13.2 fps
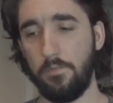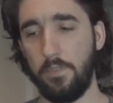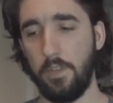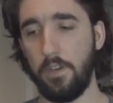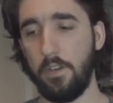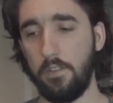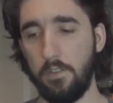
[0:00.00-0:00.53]

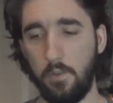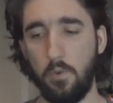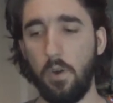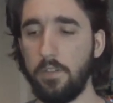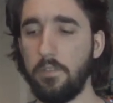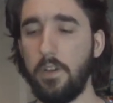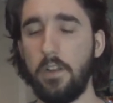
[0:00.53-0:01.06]
the
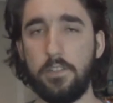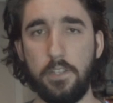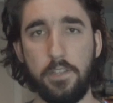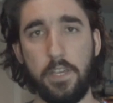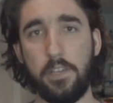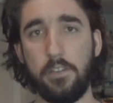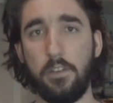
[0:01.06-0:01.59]
quality of energy
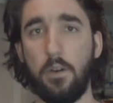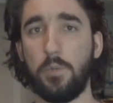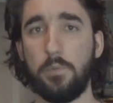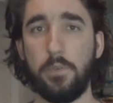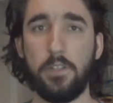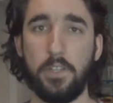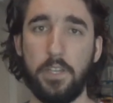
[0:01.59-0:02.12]
thing
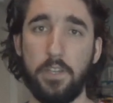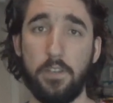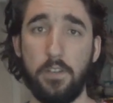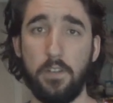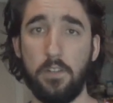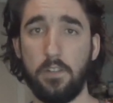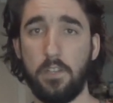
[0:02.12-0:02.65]
ultimately
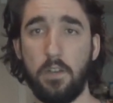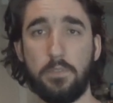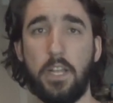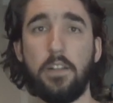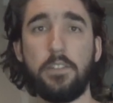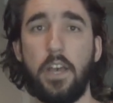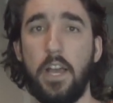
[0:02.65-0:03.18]
comes
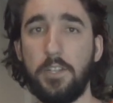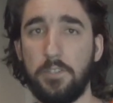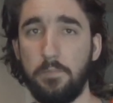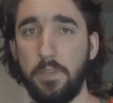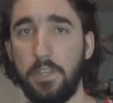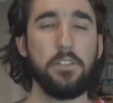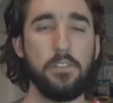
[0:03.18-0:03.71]
down to
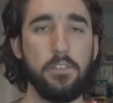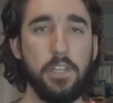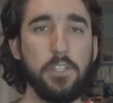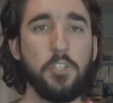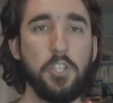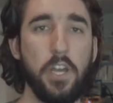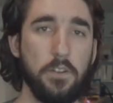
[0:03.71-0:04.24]
entropy.
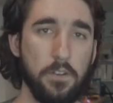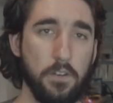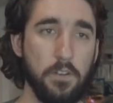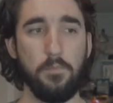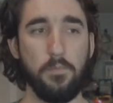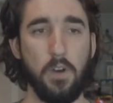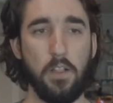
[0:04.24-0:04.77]
In
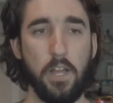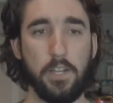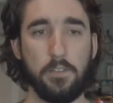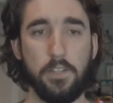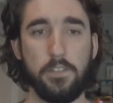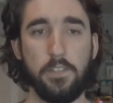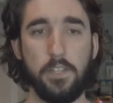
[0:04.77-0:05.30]
general,
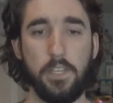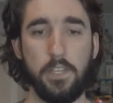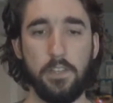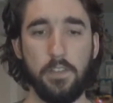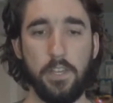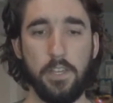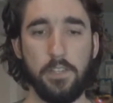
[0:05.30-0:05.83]

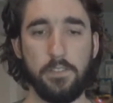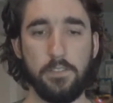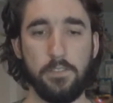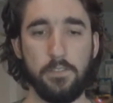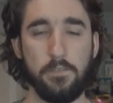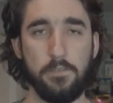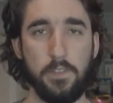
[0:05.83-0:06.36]
electricity
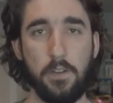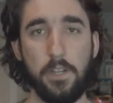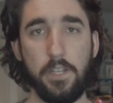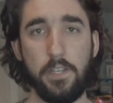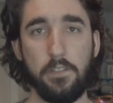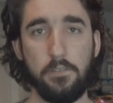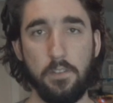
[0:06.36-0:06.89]
is
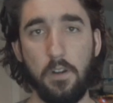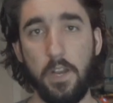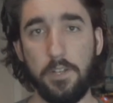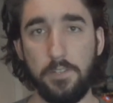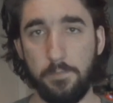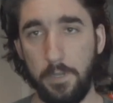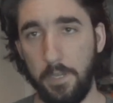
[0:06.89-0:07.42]
very low
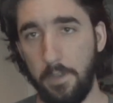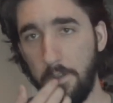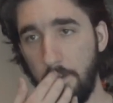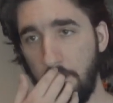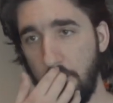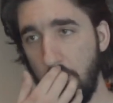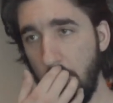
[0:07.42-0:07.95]
entropy.
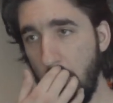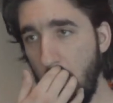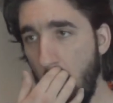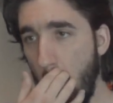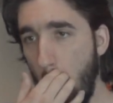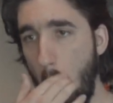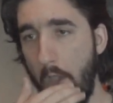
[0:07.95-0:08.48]

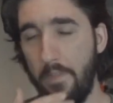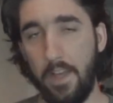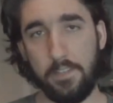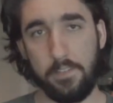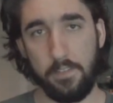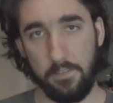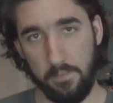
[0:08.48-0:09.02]
And
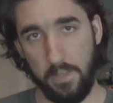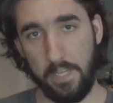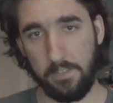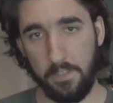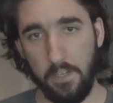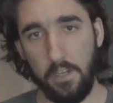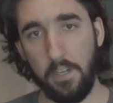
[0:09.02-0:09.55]

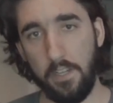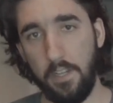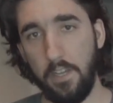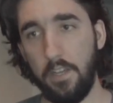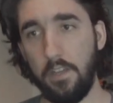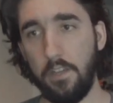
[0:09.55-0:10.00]
that's good,